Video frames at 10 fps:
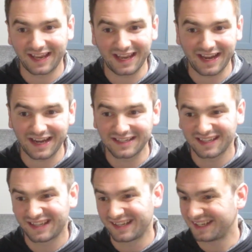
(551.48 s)
And
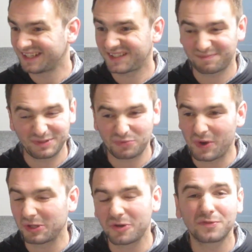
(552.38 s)
it's been
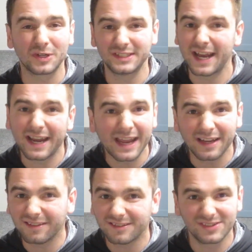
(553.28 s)
well over a
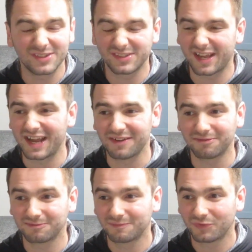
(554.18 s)
decade since
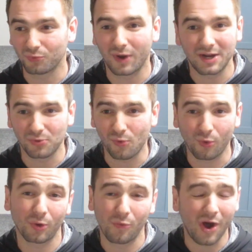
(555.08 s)
I've read
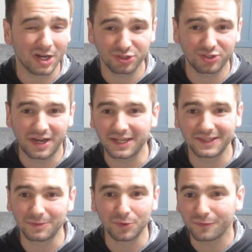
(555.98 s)
or watched any
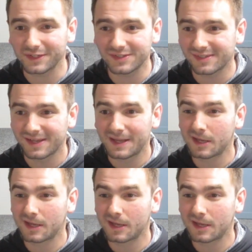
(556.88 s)
of the movies.